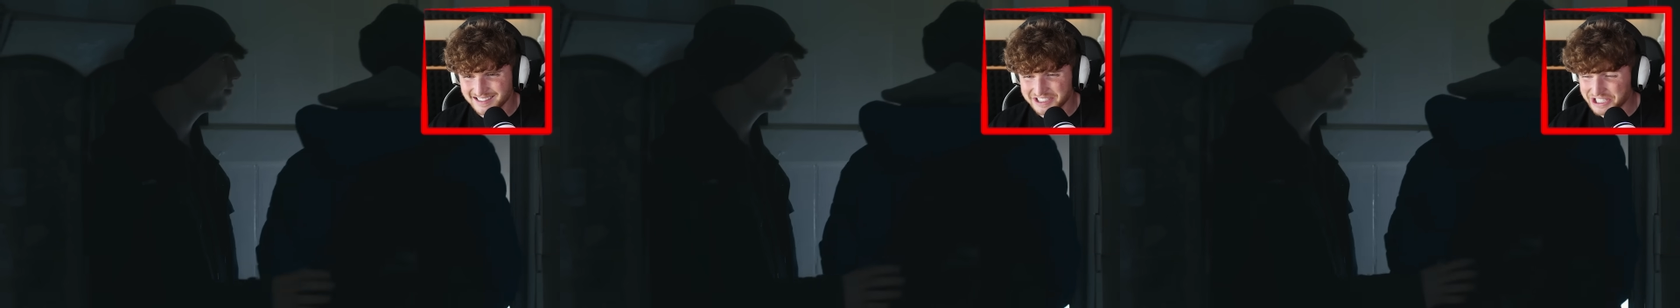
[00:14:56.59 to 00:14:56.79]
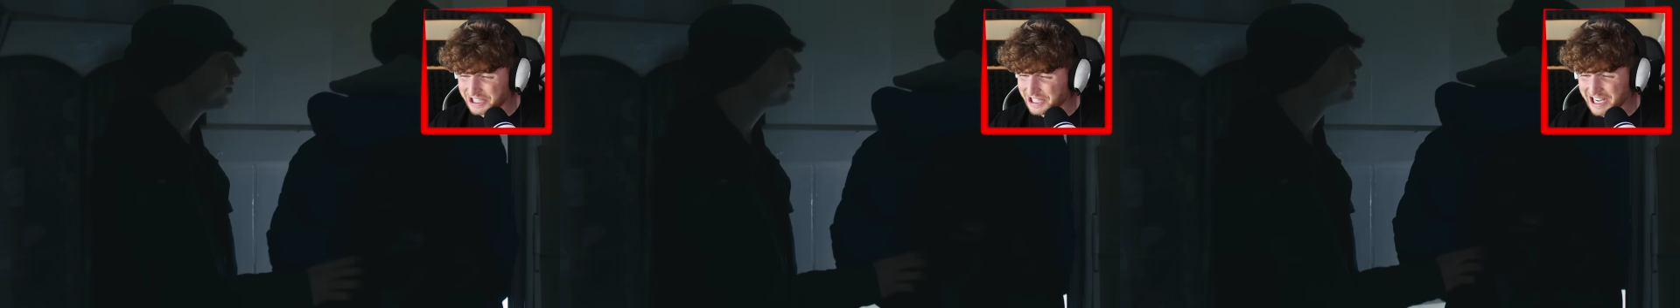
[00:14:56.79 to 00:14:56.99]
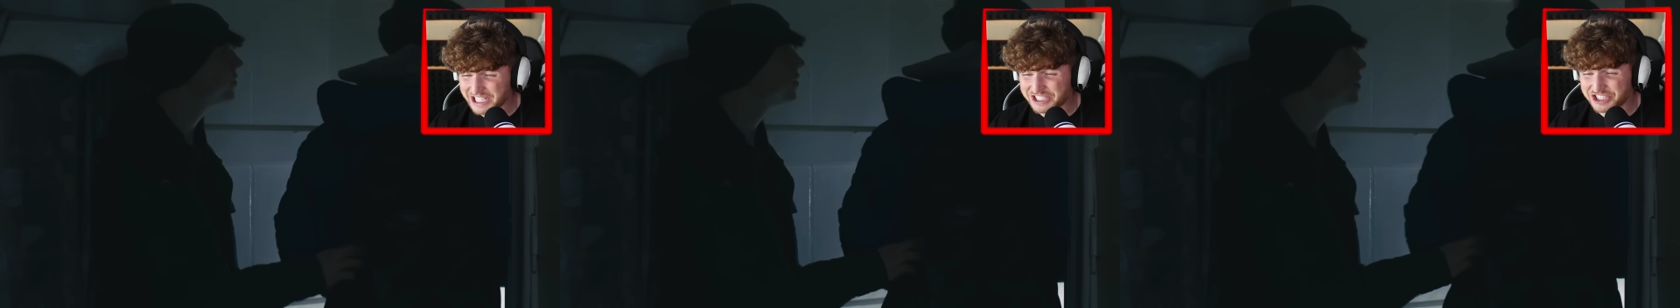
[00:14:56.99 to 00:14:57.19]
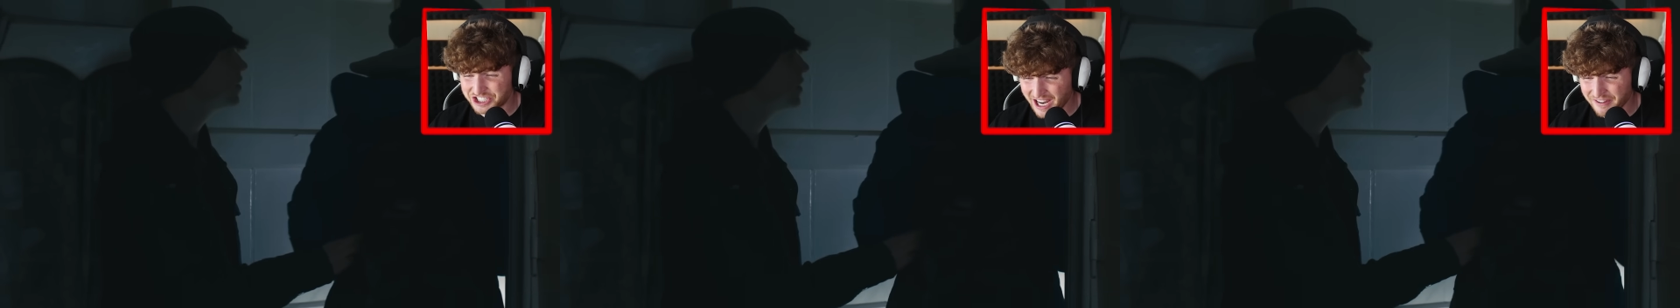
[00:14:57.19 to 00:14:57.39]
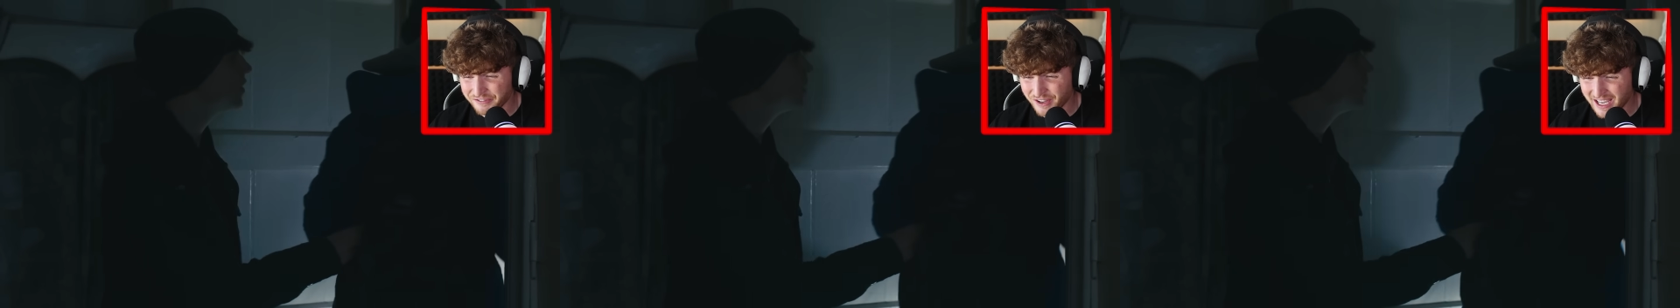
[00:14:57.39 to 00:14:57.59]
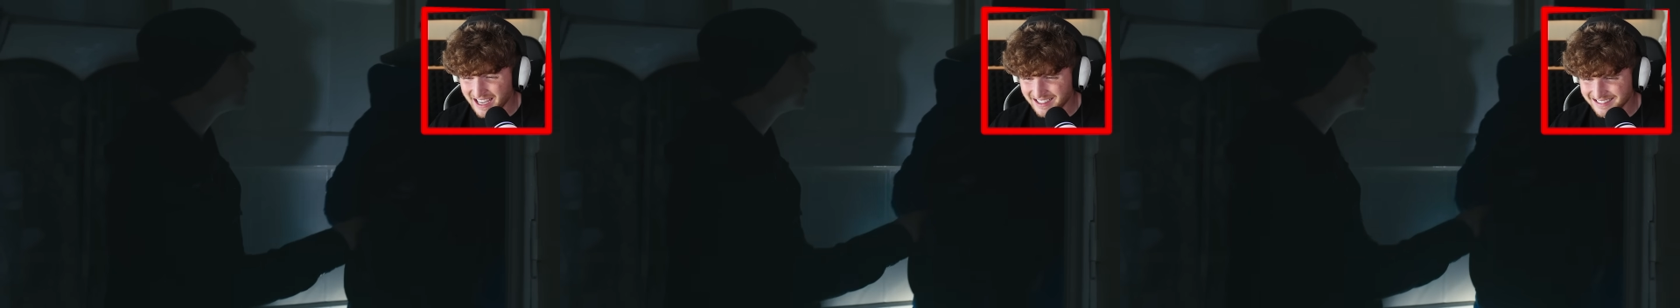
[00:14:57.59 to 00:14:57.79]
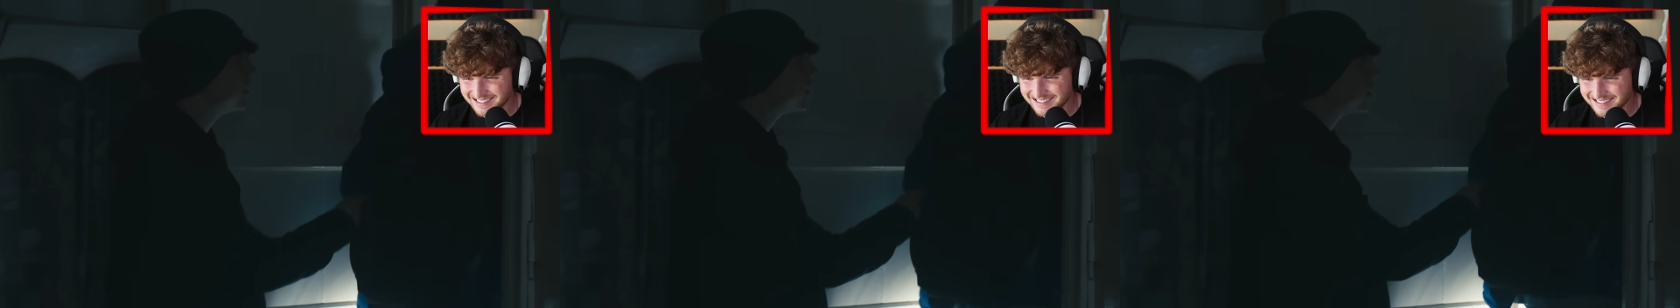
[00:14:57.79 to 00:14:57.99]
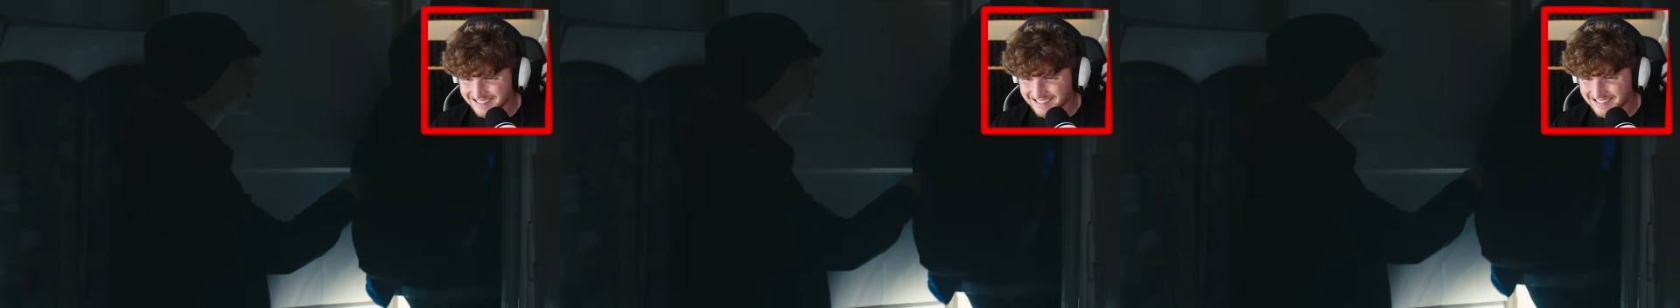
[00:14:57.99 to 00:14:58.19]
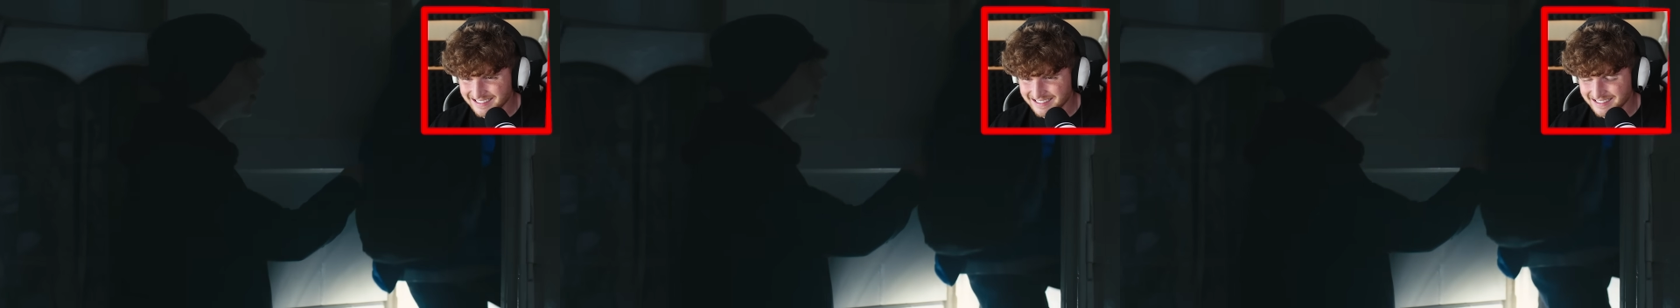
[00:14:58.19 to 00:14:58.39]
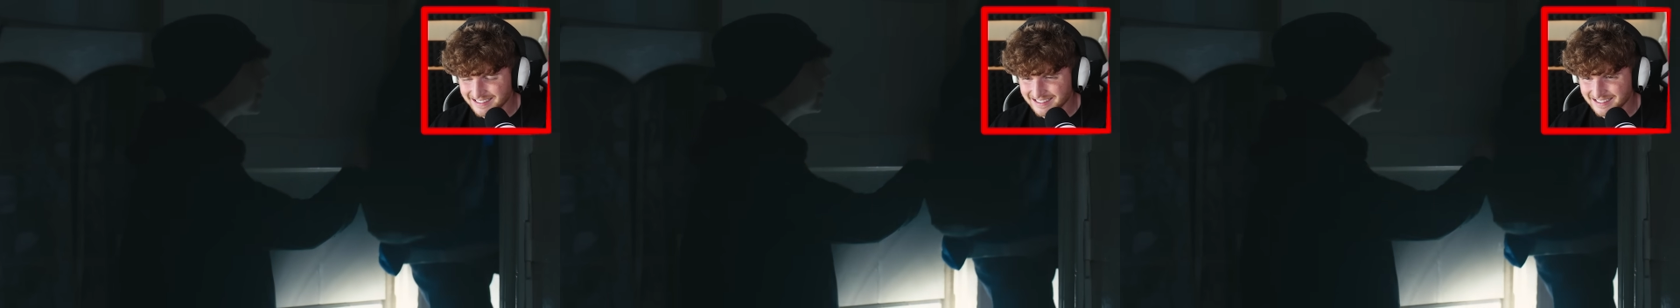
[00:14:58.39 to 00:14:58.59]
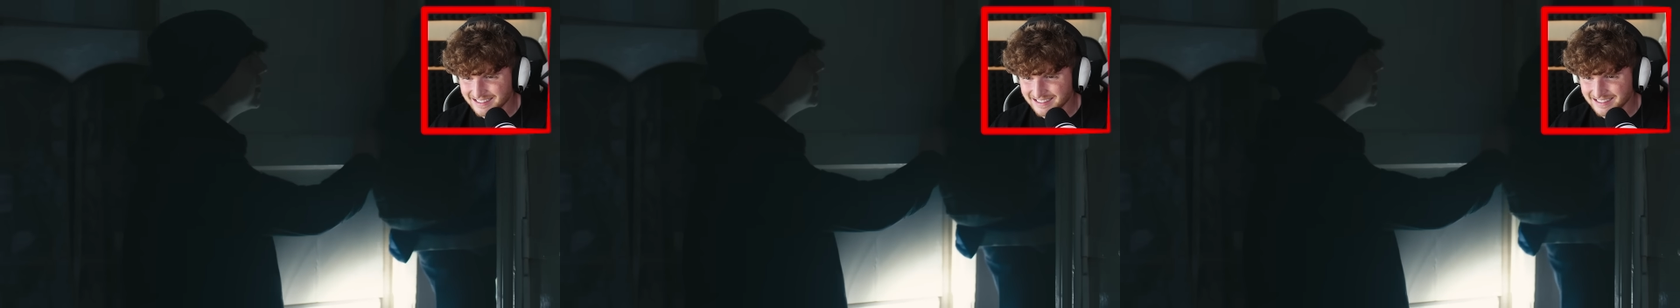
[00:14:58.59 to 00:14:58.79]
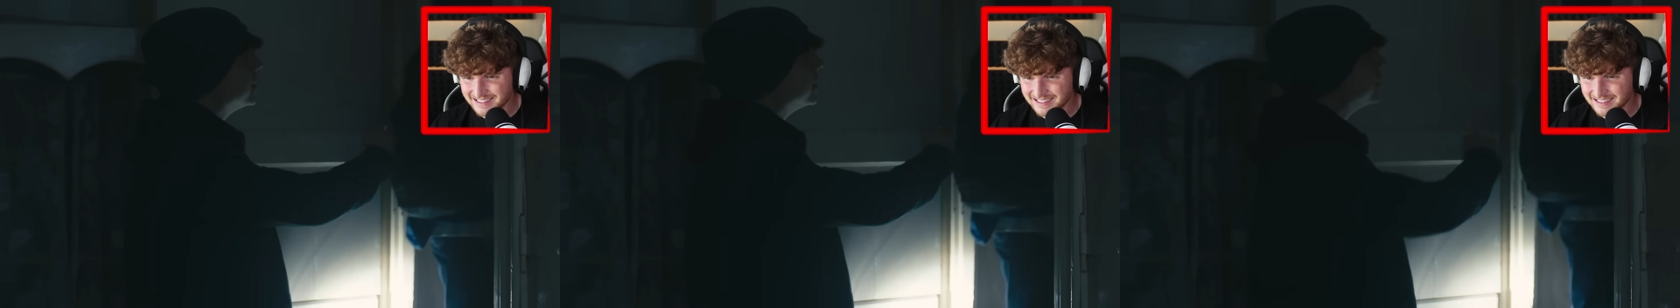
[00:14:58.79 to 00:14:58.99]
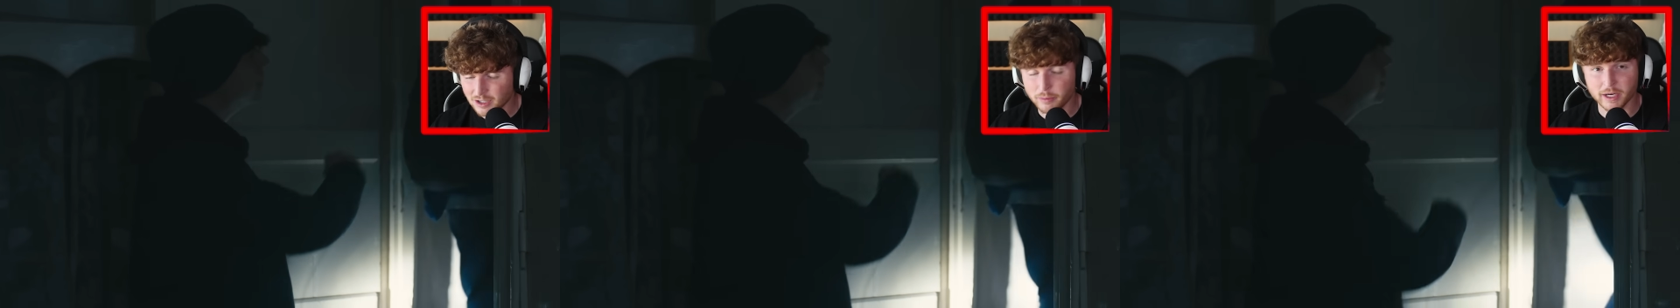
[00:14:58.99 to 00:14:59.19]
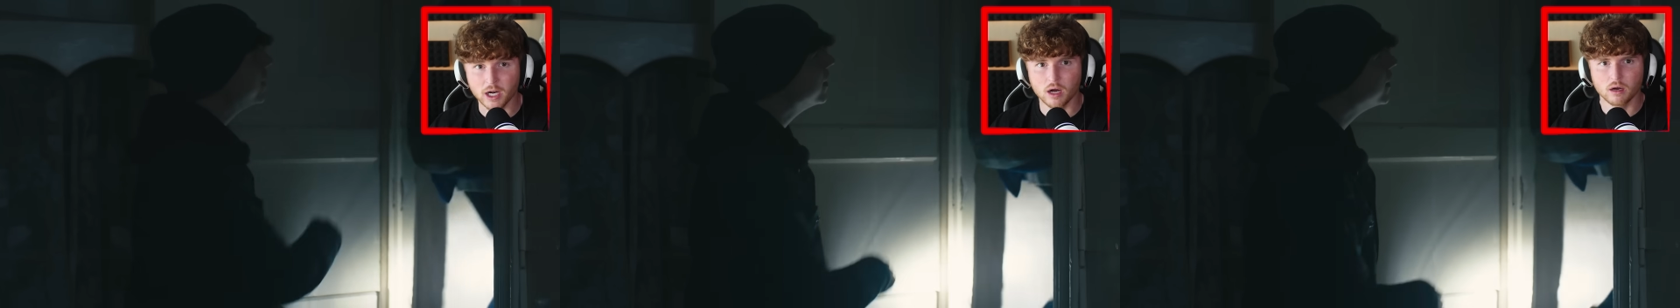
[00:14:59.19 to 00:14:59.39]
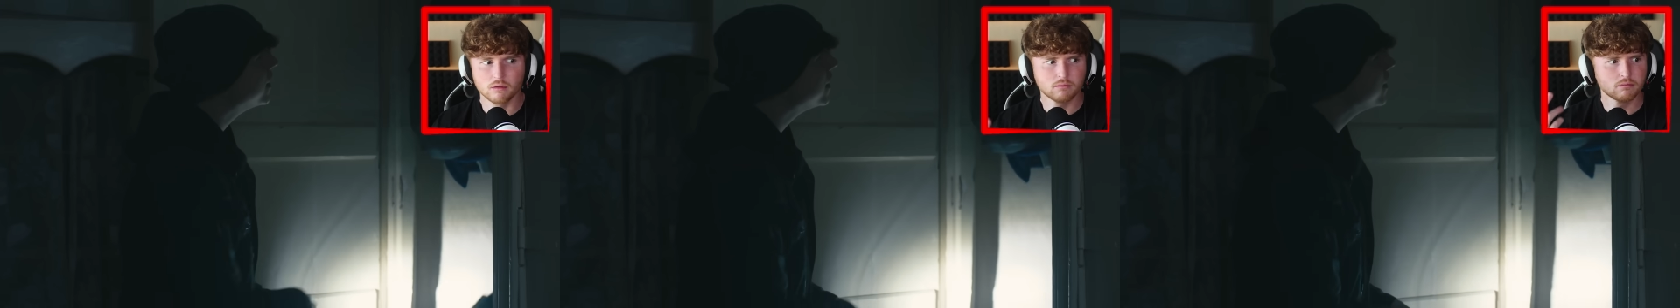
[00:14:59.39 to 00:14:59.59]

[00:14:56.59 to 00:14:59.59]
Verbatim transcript: Good luck, Jeffy. Good luck. Oh my god.